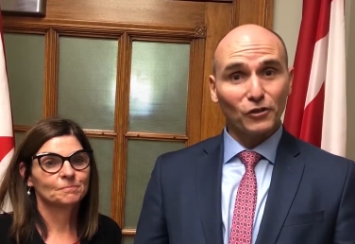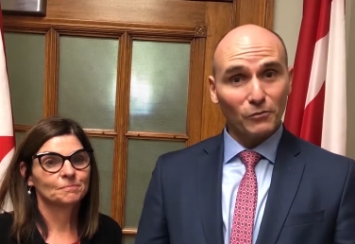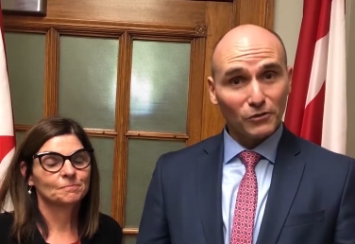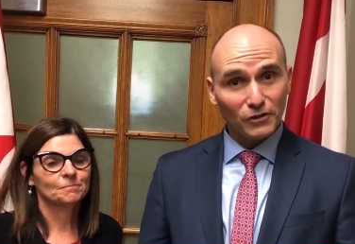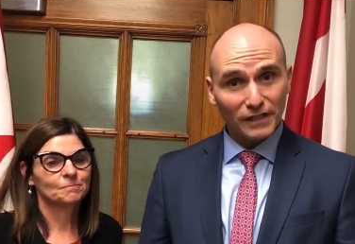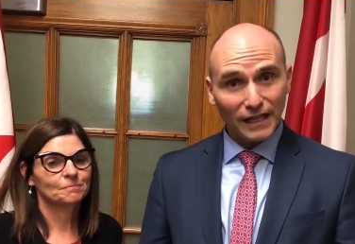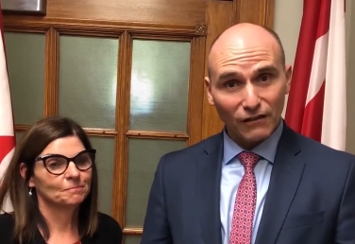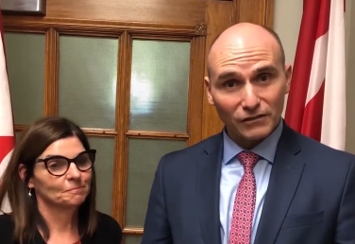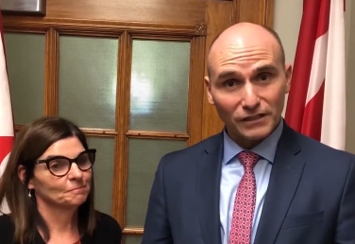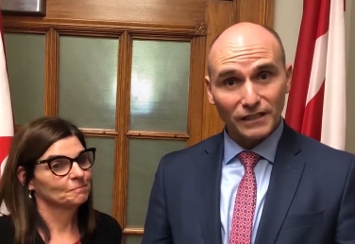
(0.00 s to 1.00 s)
Speaker 1: community
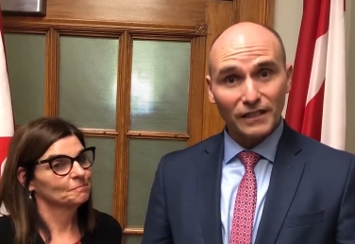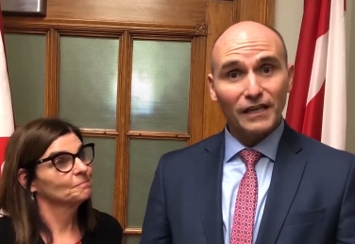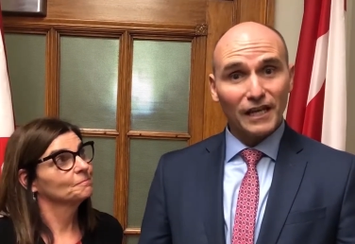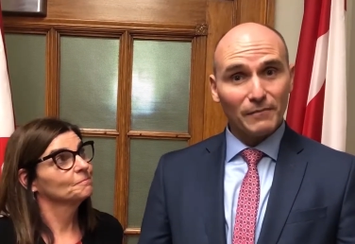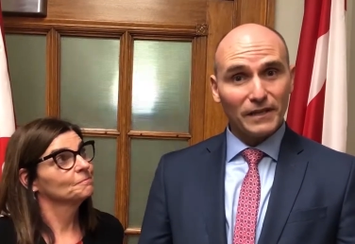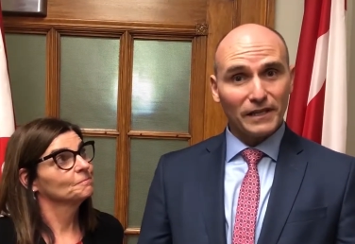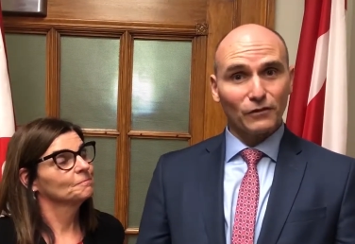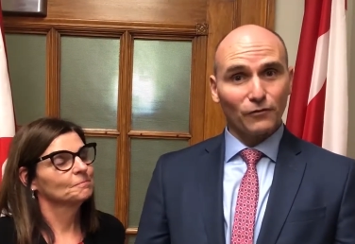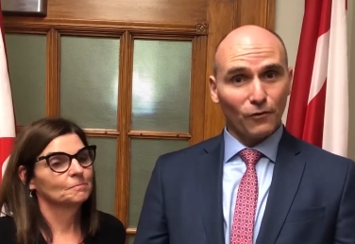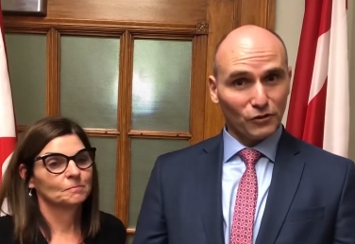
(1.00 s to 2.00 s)
housing and make it
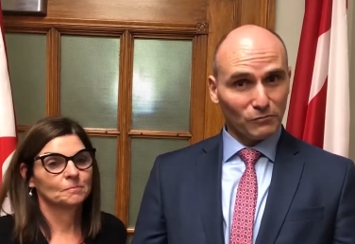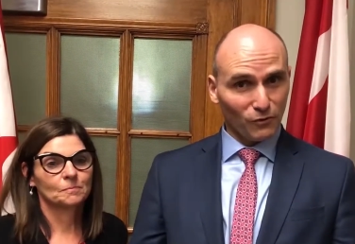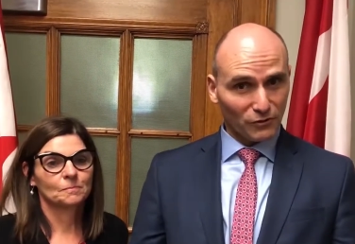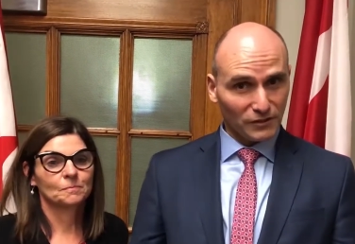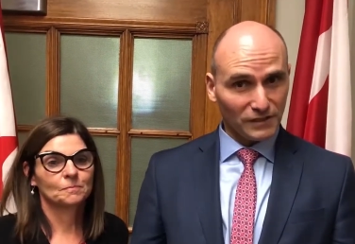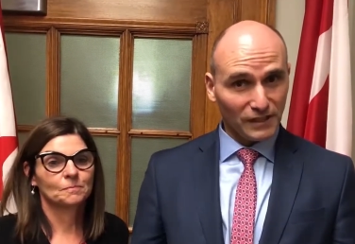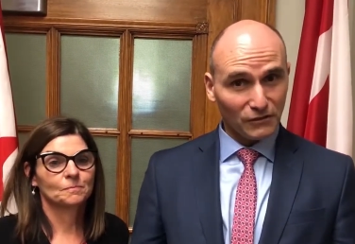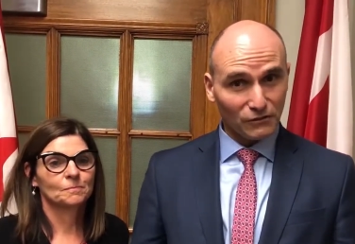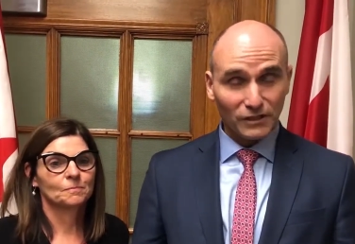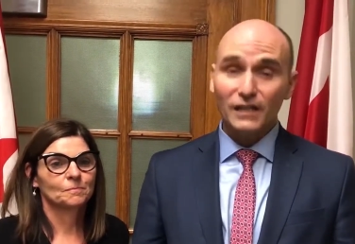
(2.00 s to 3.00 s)
affordable for
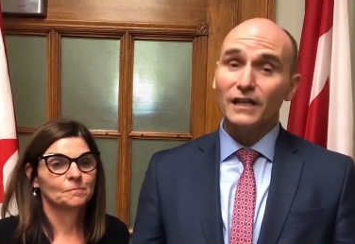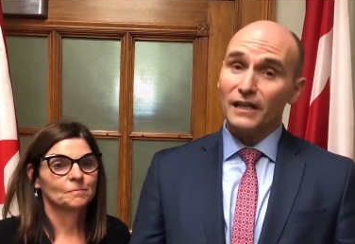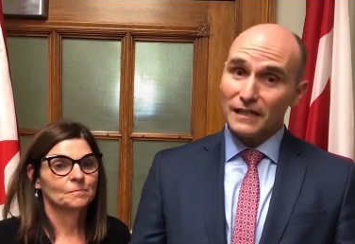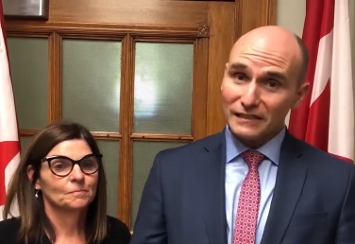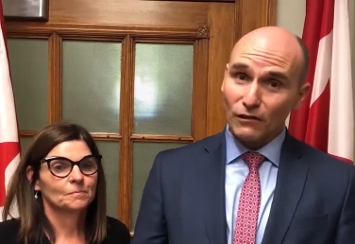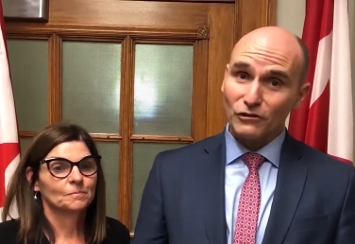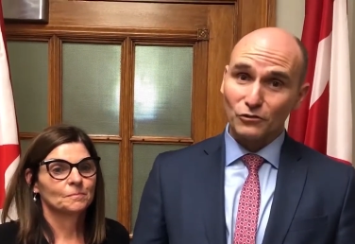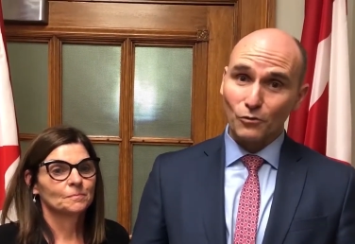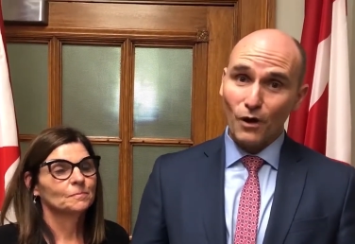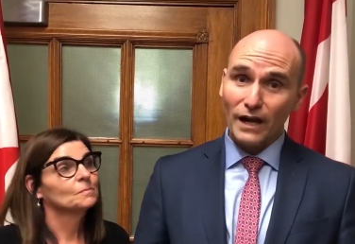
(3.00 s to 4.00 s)
seniors. And that's also
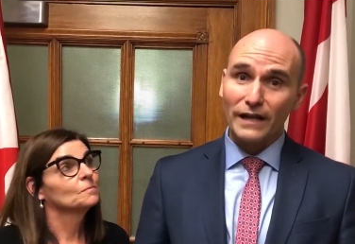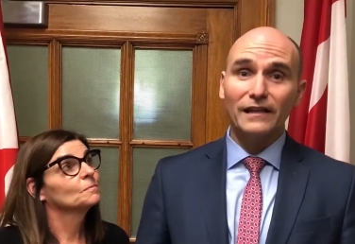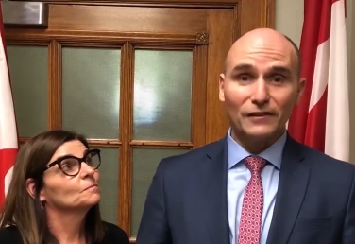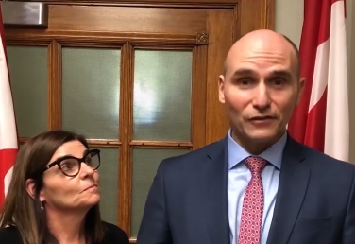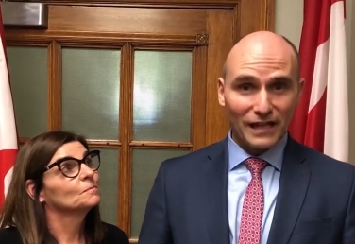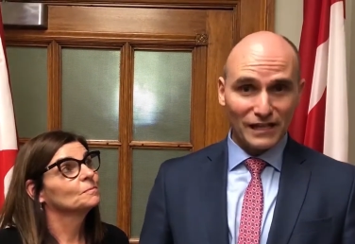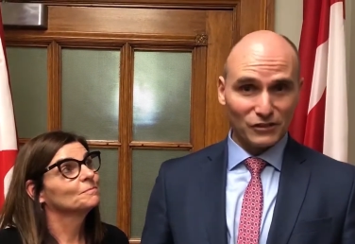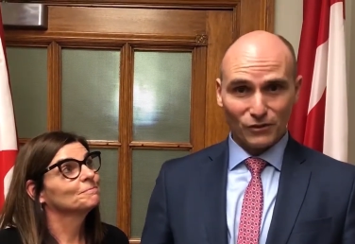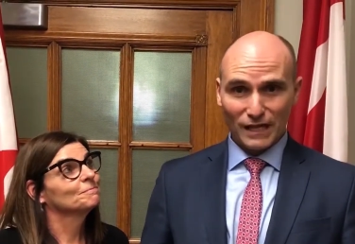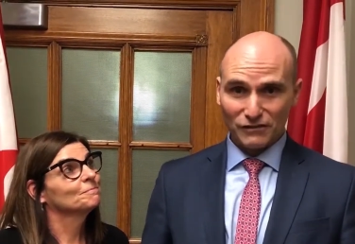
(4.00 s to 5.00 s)
why the
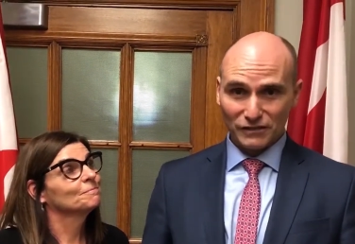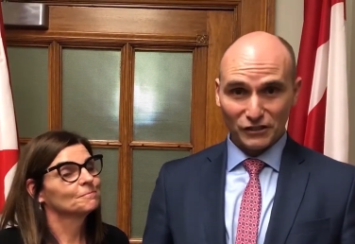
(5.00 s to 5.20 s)
National Housing